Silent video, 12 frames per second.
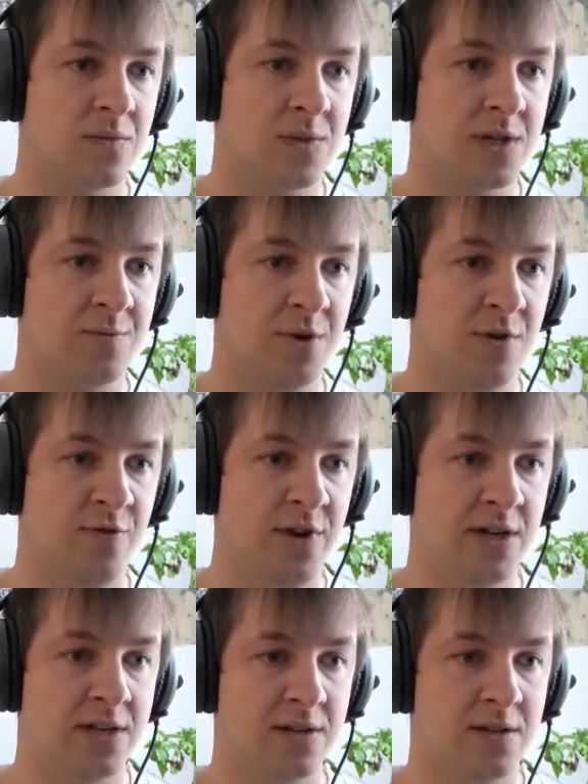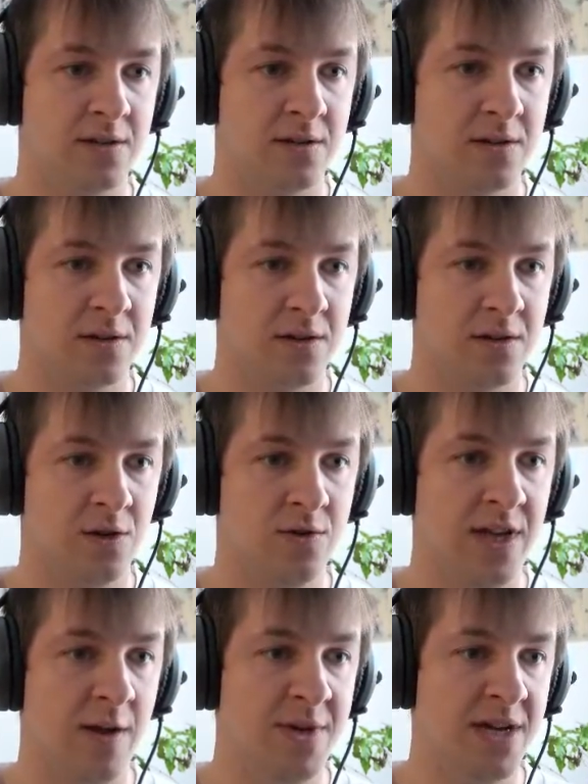Is perfect. Don't
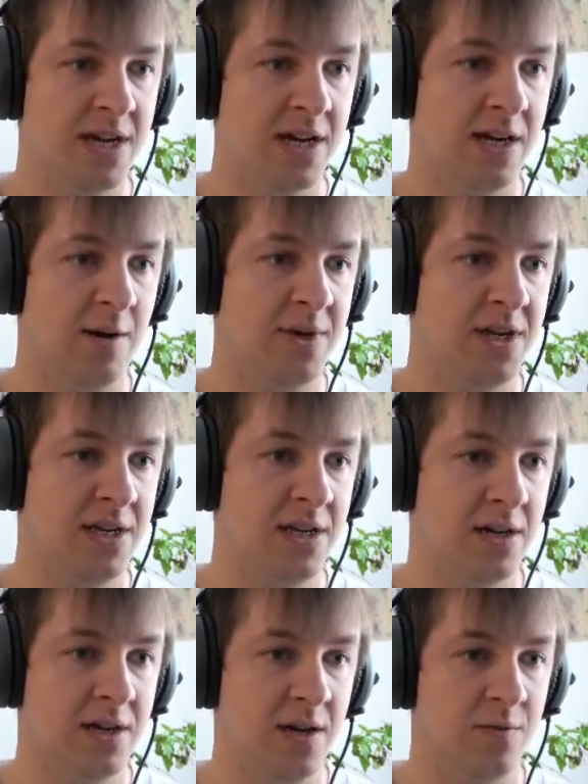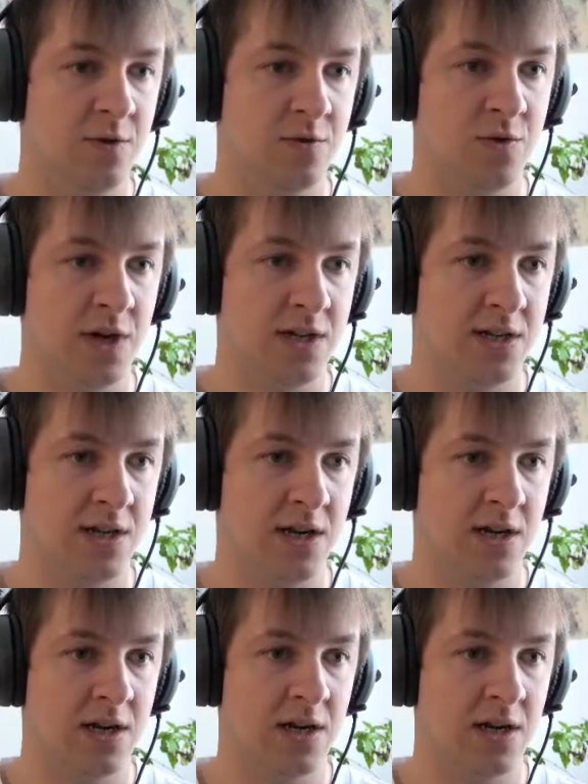tell me he can come in here. That would really suck.